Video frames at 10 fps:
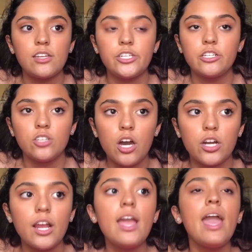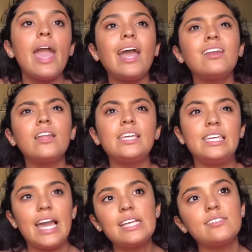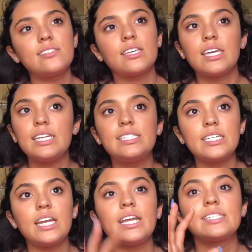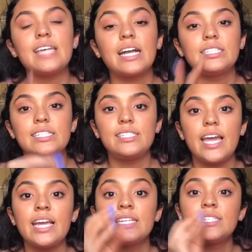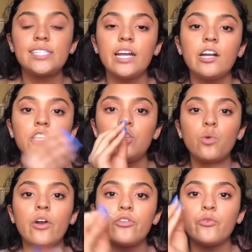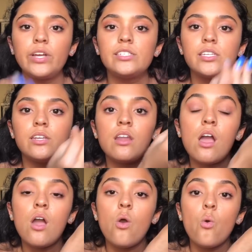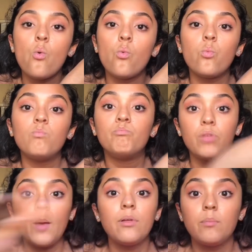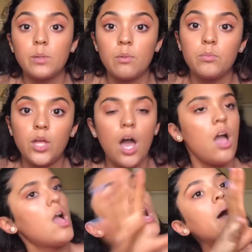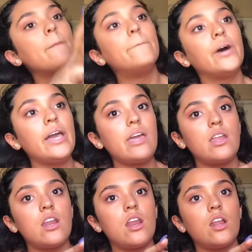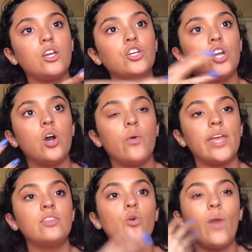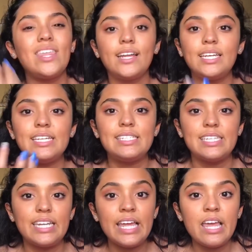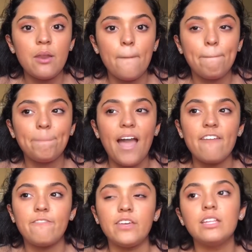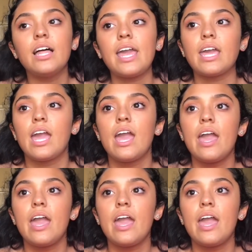that to your daughter? And yes, he didn't exactly say, Sarah, you are the reason, blah blah blah blah blah, but you know, in the way that he did it, I feel like